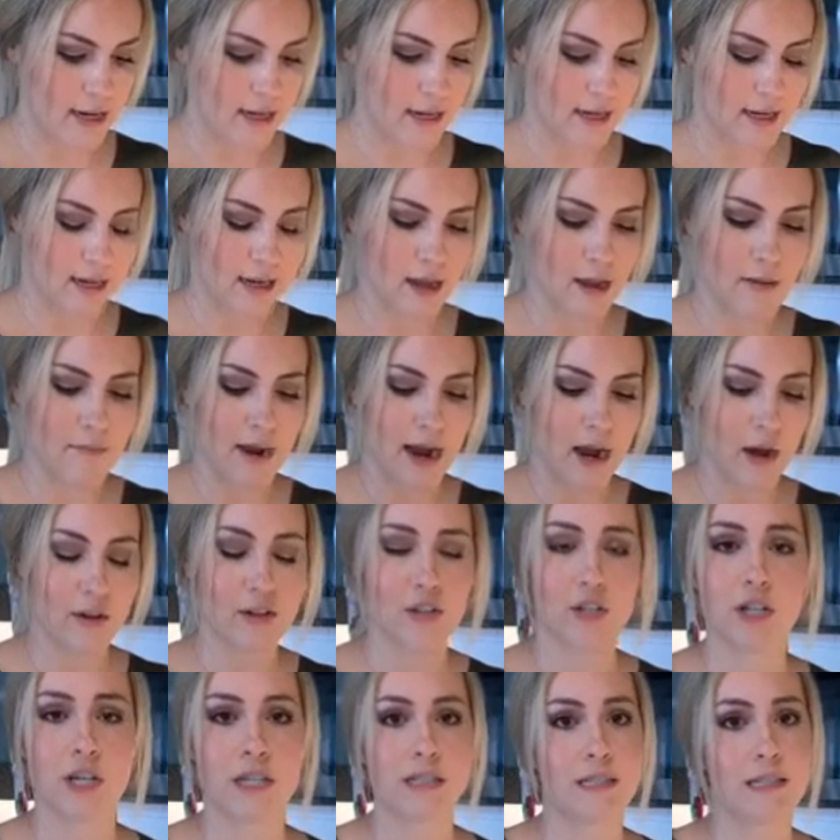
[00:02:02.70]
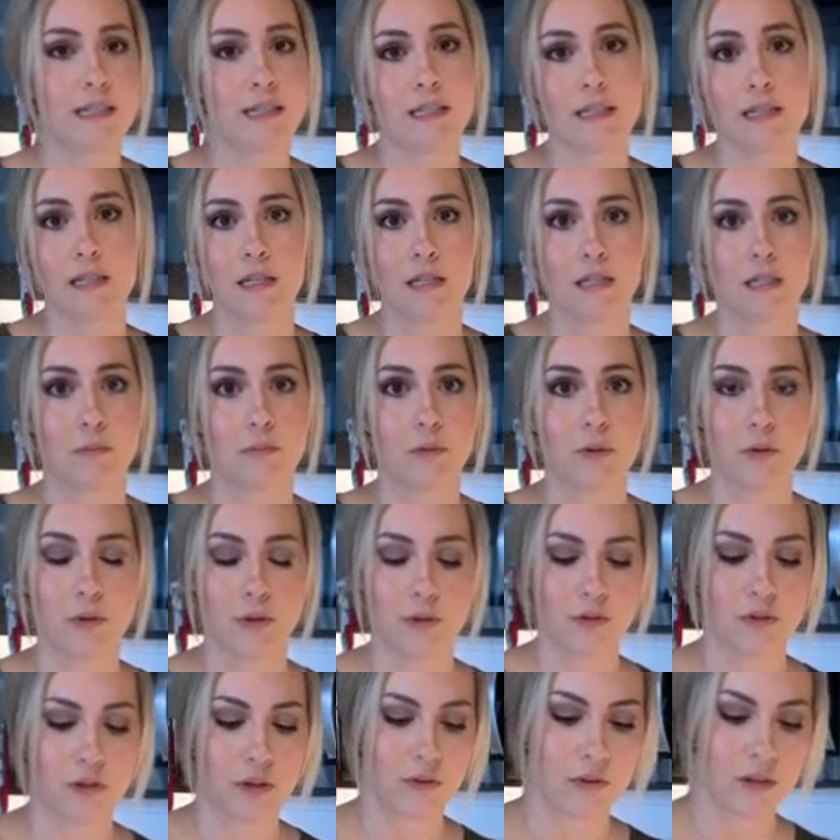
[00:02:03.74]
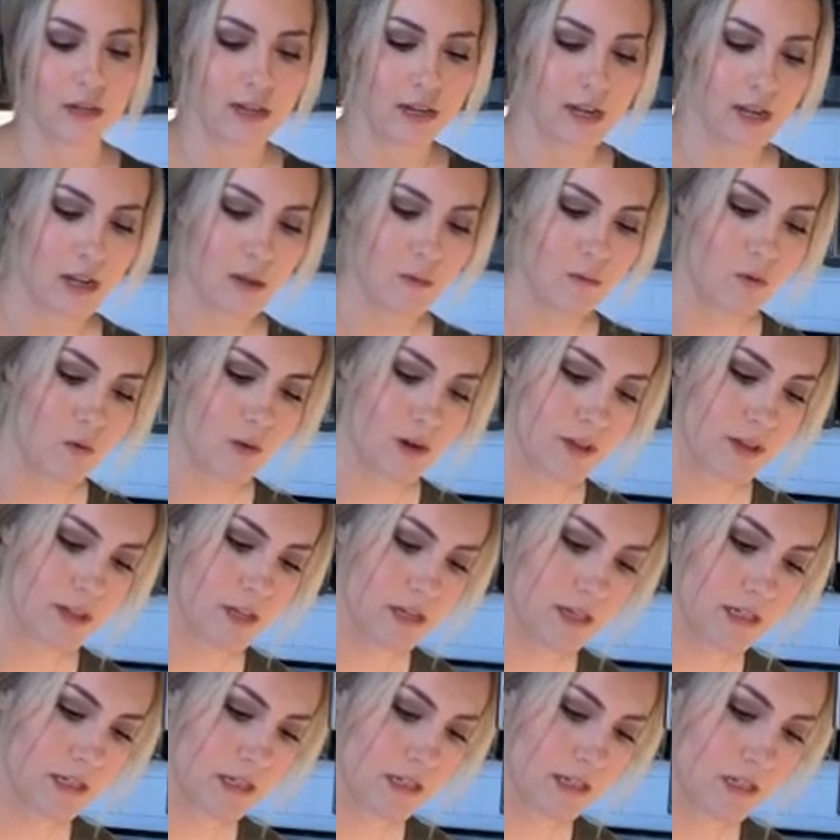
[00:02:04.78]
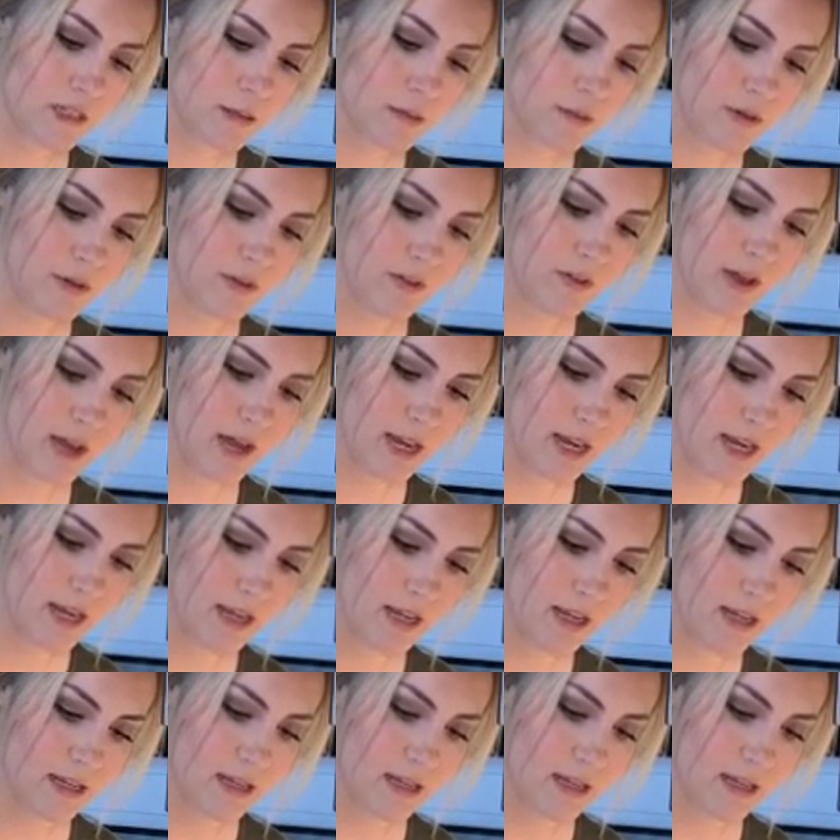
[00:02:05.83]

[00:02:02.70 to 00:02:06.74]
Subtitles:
in about just a teaspoon. You don't need any more than a teaspoon of honey.